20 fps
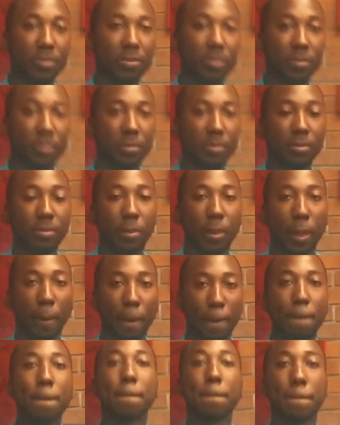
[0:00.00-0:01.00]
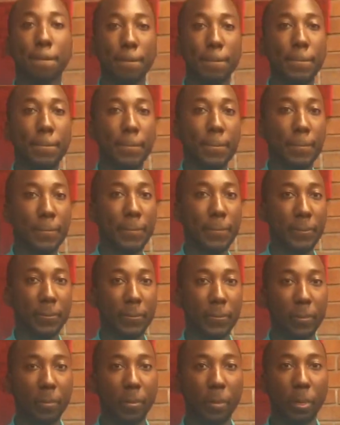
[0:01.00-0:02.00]
coming in right now, they would meet with
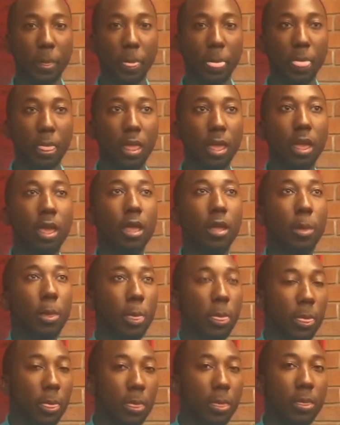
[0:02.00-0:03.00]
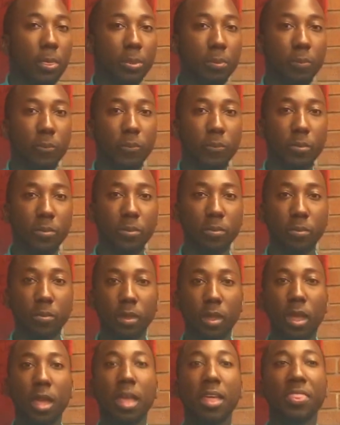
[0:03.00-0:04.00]
you when, or would they be meeting with you
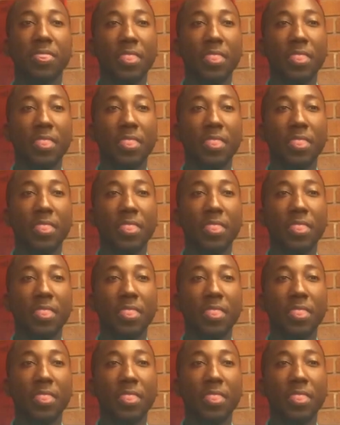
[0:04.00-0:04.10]
directly, or